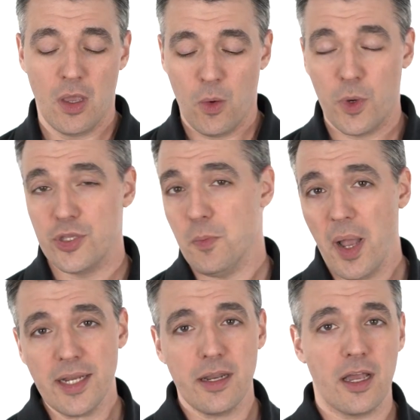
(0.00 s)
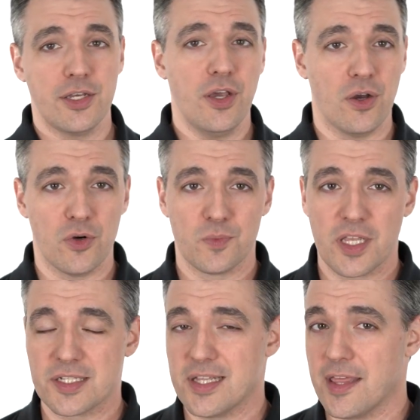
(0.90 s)
What you might not know
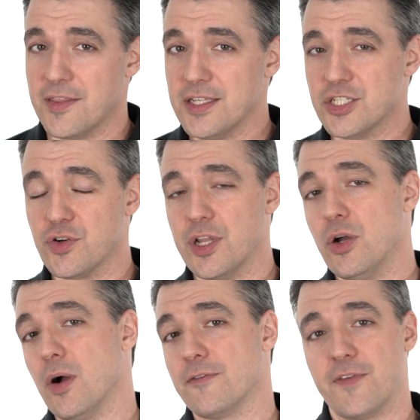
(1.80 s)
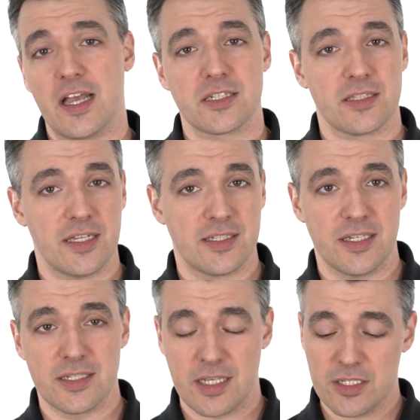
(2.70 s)
is that this trio of fast
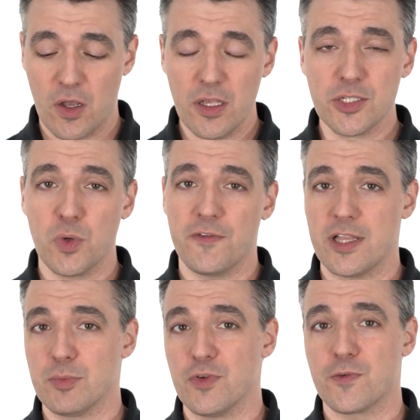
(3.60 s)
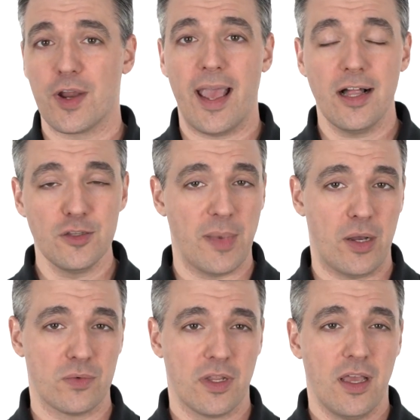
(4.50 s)
lenses is also available for
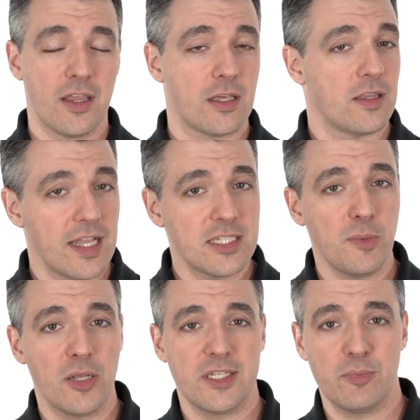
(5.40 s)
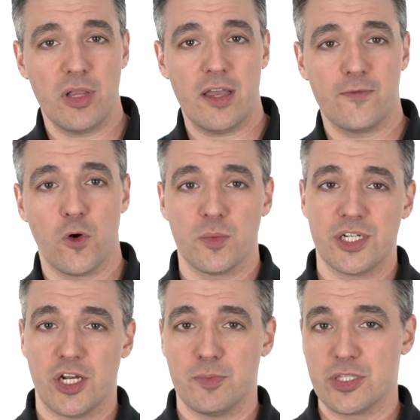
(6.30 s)
L-mount, the lens mounting platform
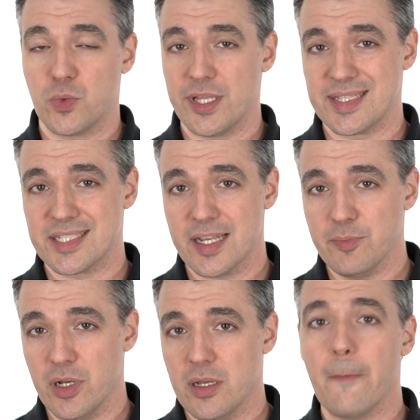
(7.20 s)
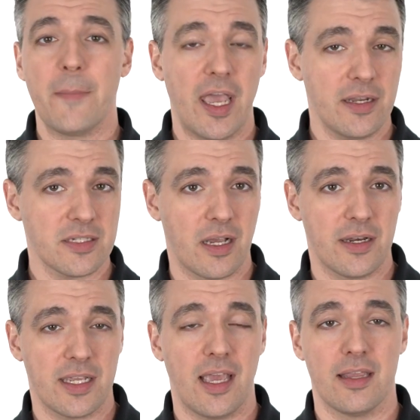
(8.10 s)
shared between Sigma,
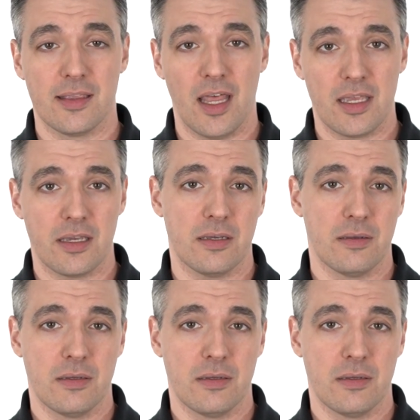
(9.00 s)
Panasonic, and Leica.